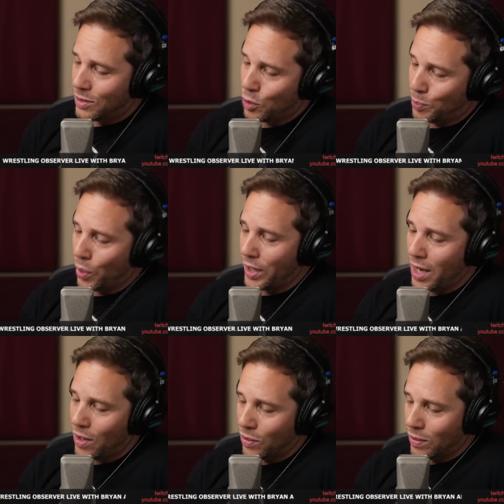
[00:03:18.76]

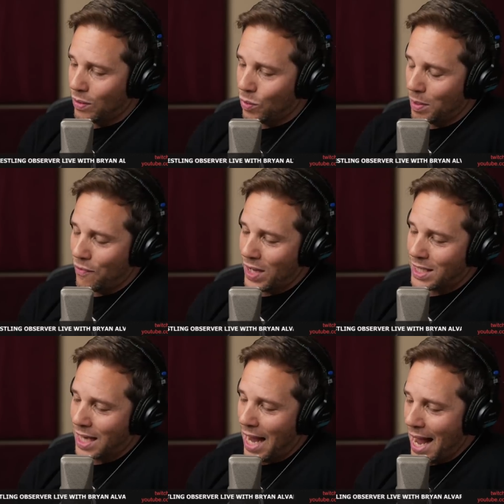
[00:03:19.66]
2.0 will be facing